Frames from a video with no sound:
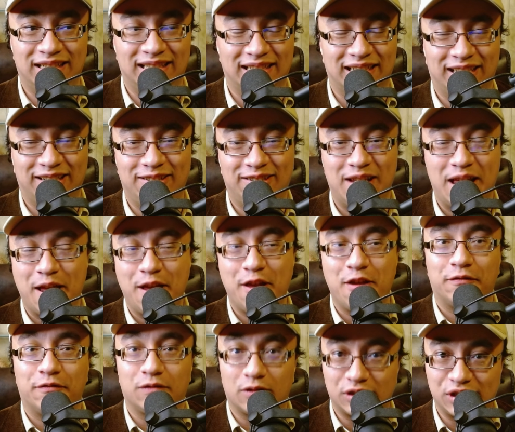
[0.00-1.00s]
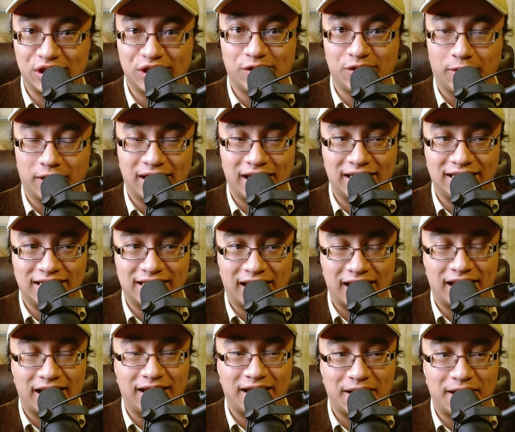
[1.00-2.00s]
you know, for a story like
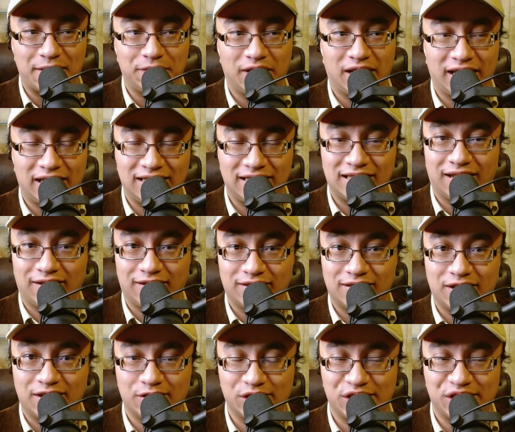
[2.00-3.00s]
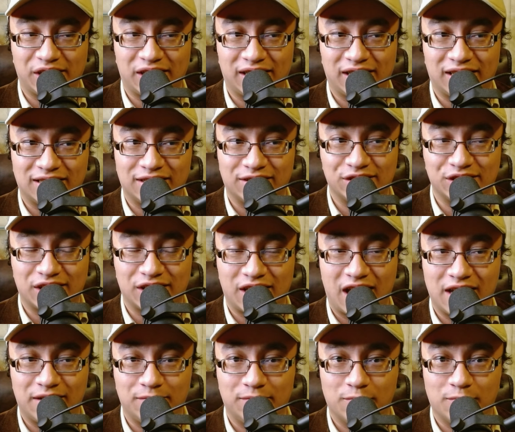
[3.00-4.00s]
that. I, I feel like there there's uh, there's a
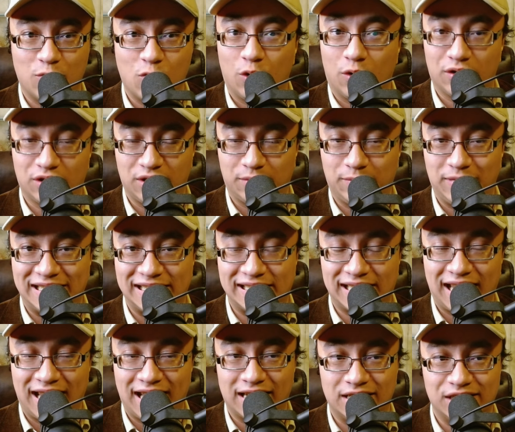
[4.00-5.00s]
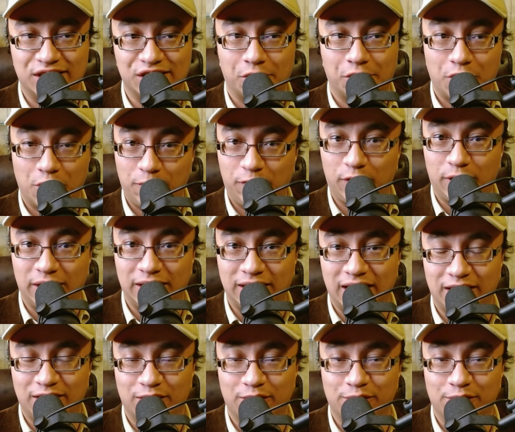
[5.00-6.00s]
lot more to be said. So hopefully
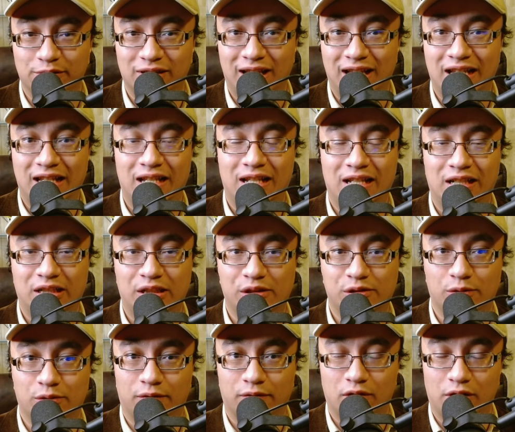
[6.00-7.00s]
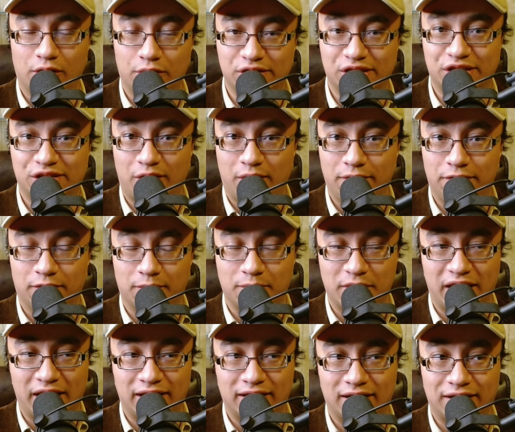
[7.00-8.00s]
they don't sort of close us off from
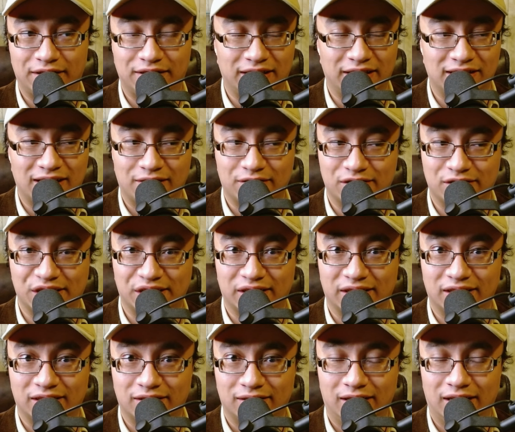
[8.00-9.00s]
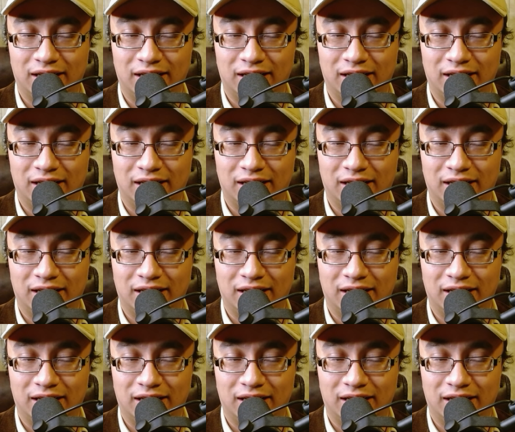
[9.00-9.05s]
that. I think that was uh,